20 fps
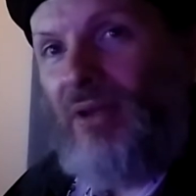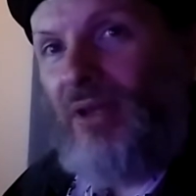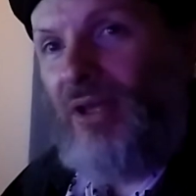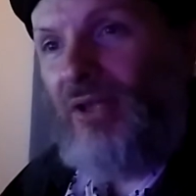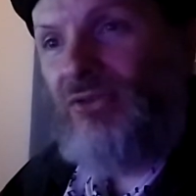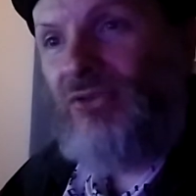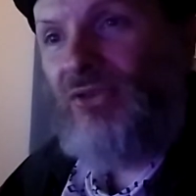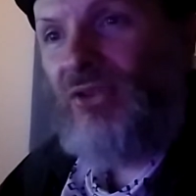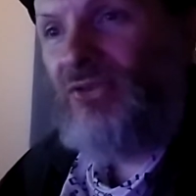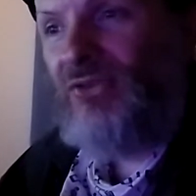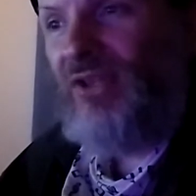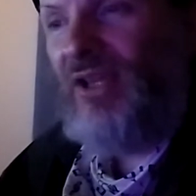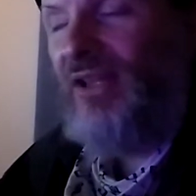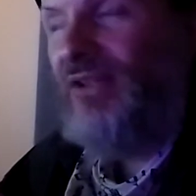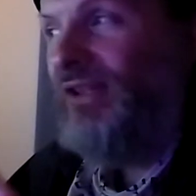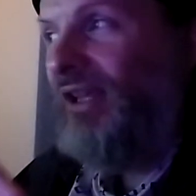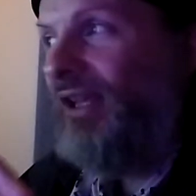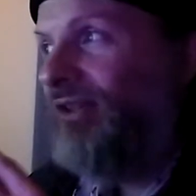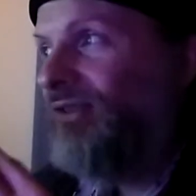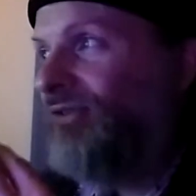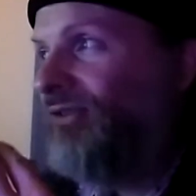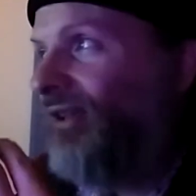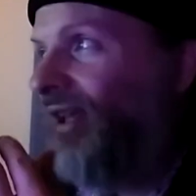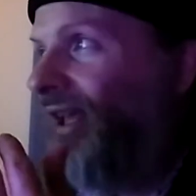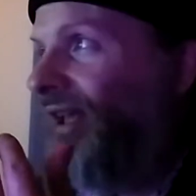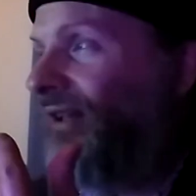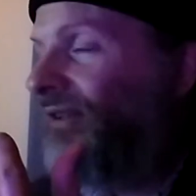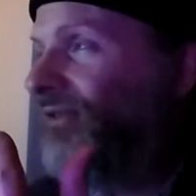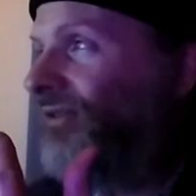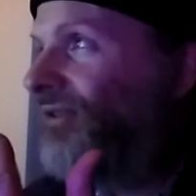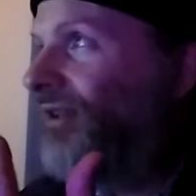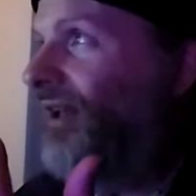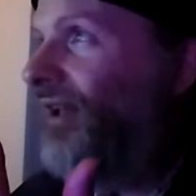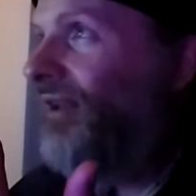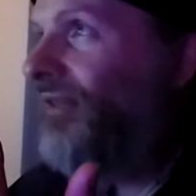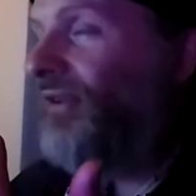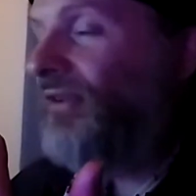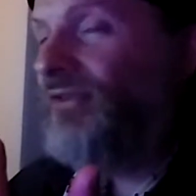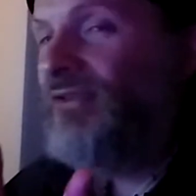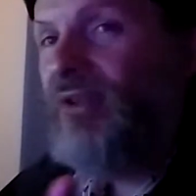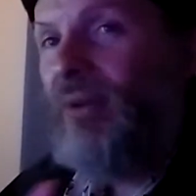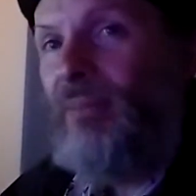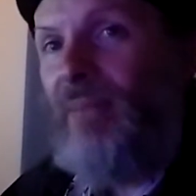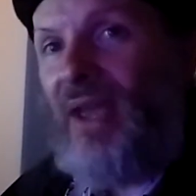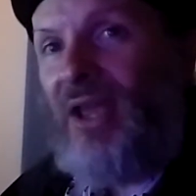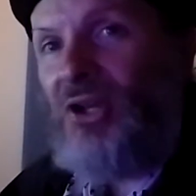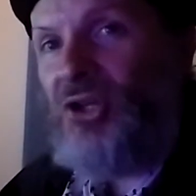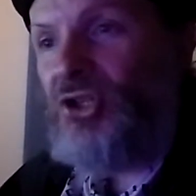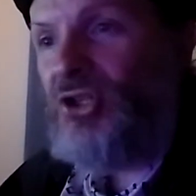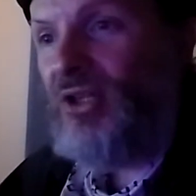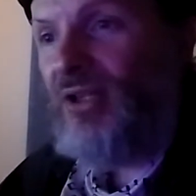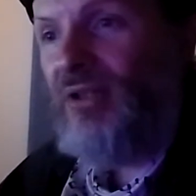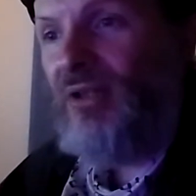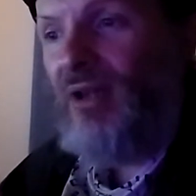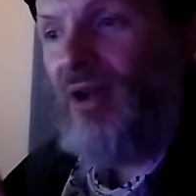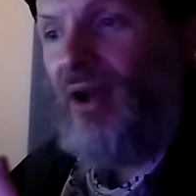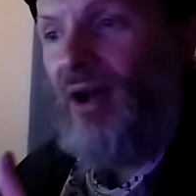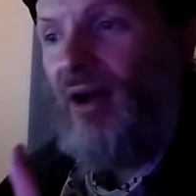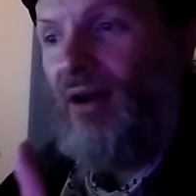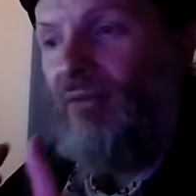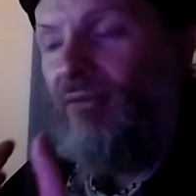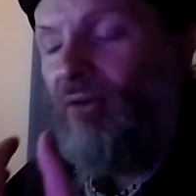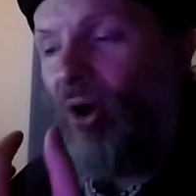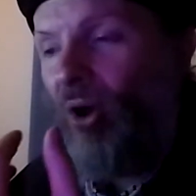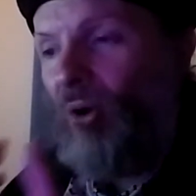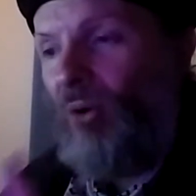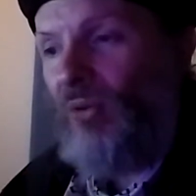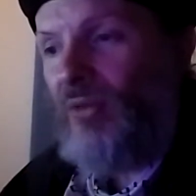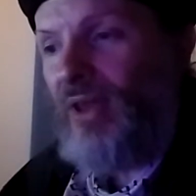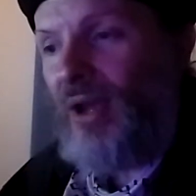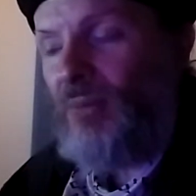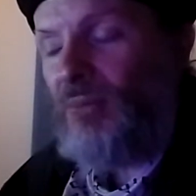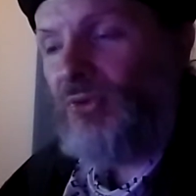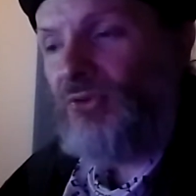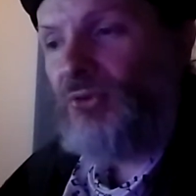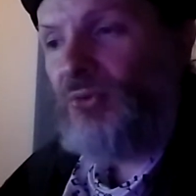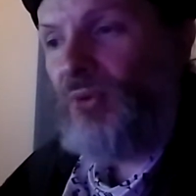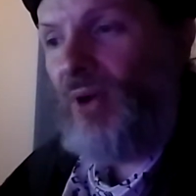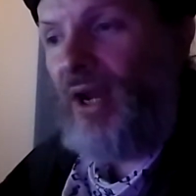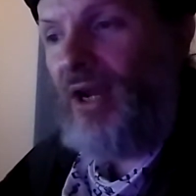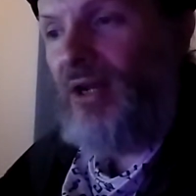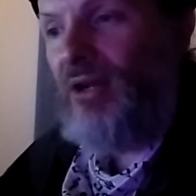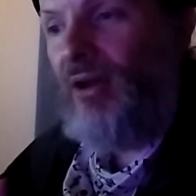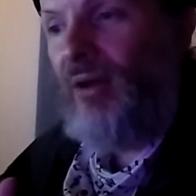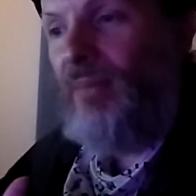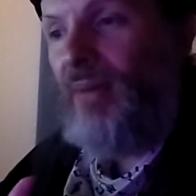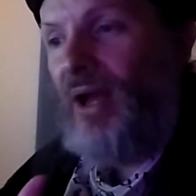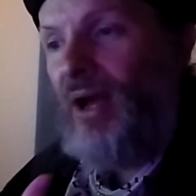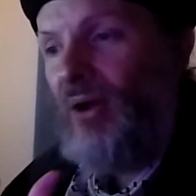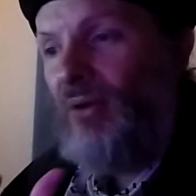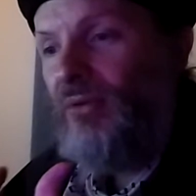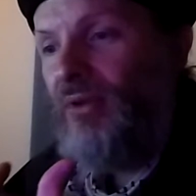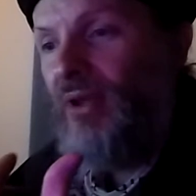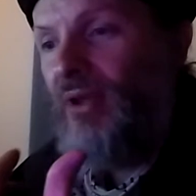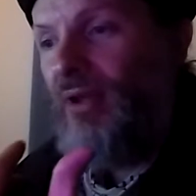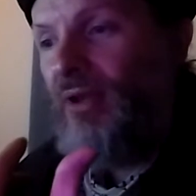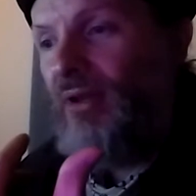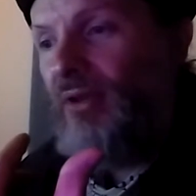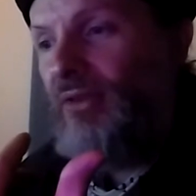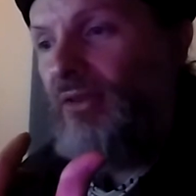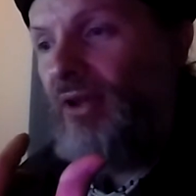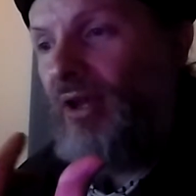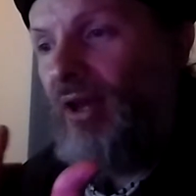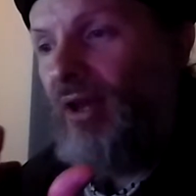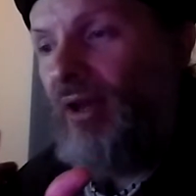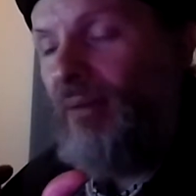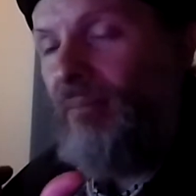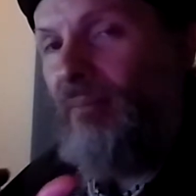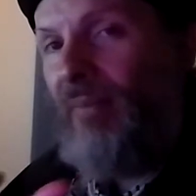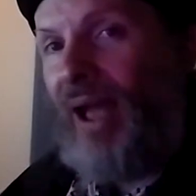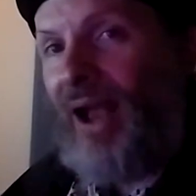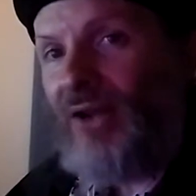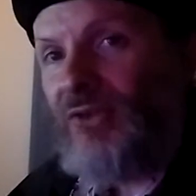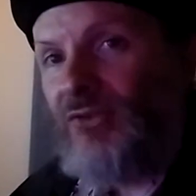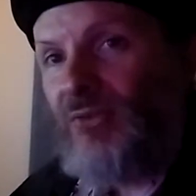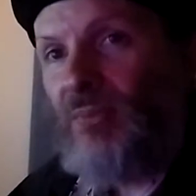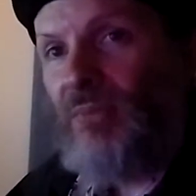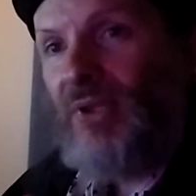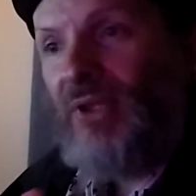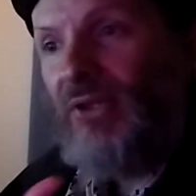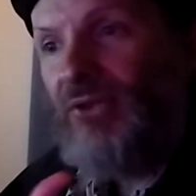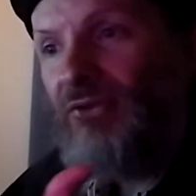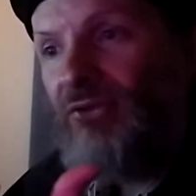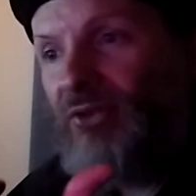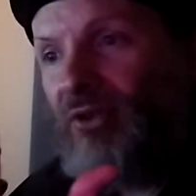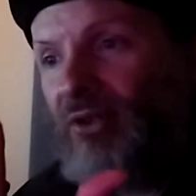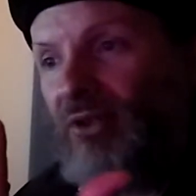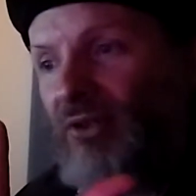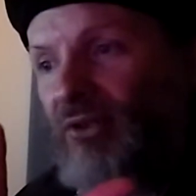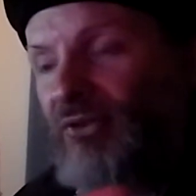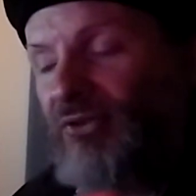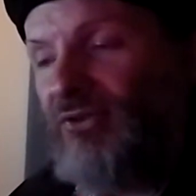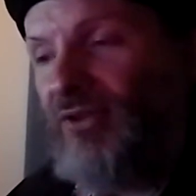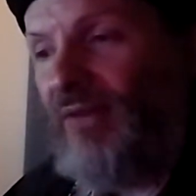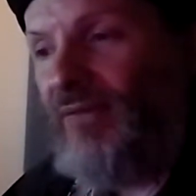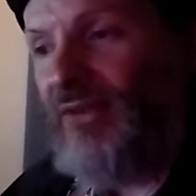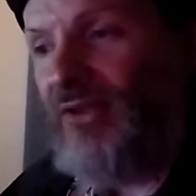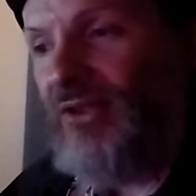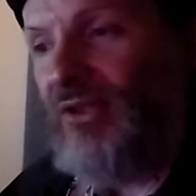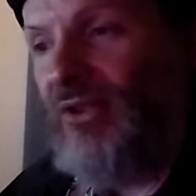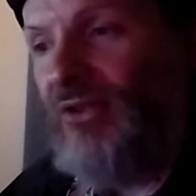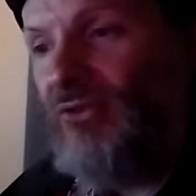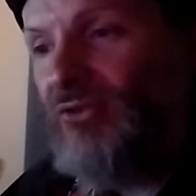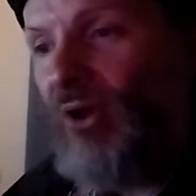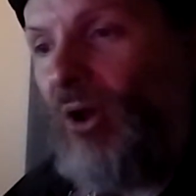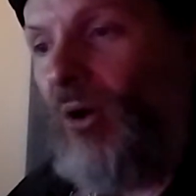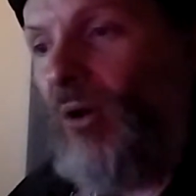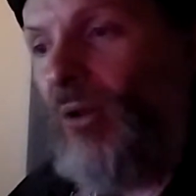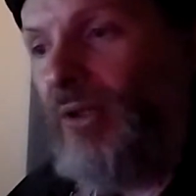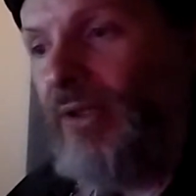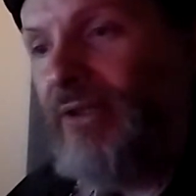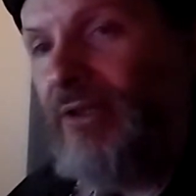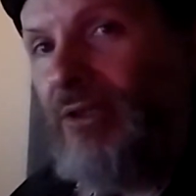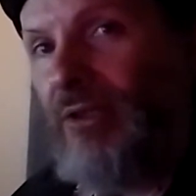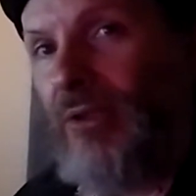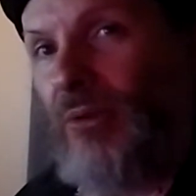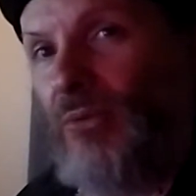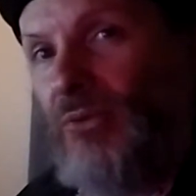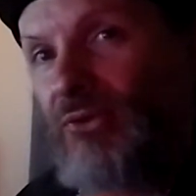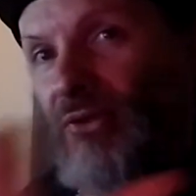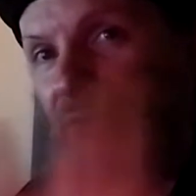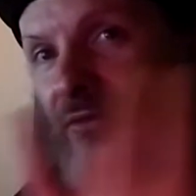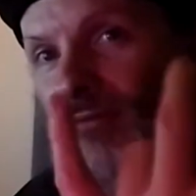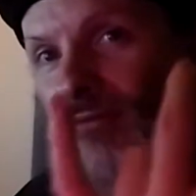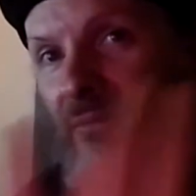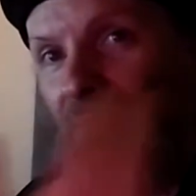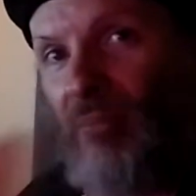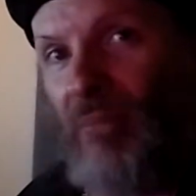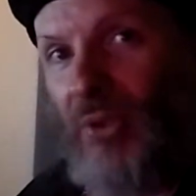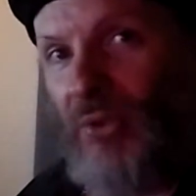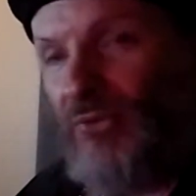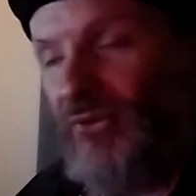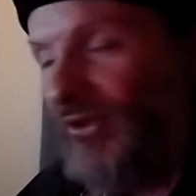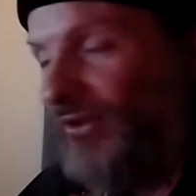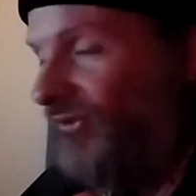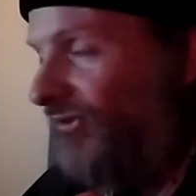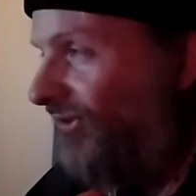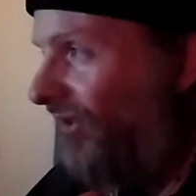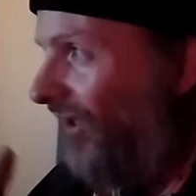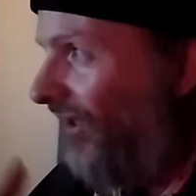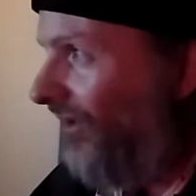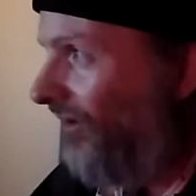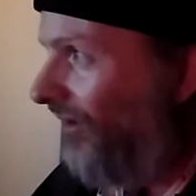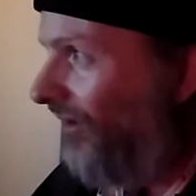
It's just it's the summation of all that was great about the maximalist '70s all inclusive music scene.